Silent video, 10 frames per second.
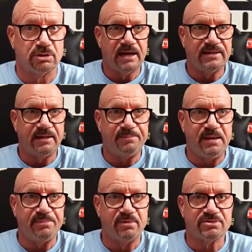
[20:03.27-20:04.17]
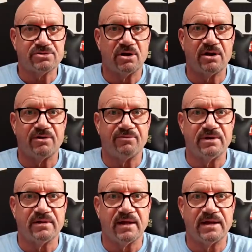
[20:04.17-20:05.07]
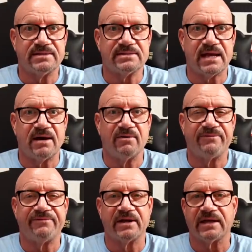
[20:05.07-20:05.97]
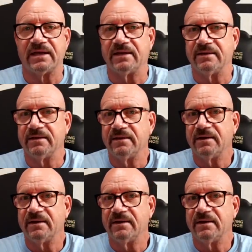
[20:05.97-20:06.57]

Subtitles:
I think people are starting to realize how fucking